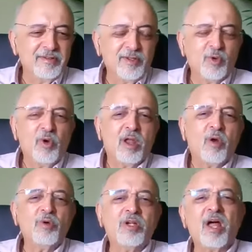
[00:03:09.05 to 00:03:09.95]
you know
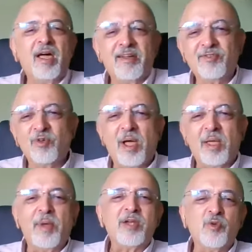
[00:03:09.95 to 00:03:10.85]
around tires whom i
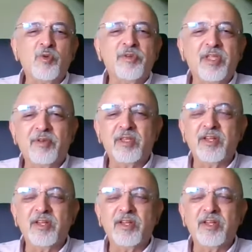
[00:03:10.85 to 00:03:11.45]
met who he was a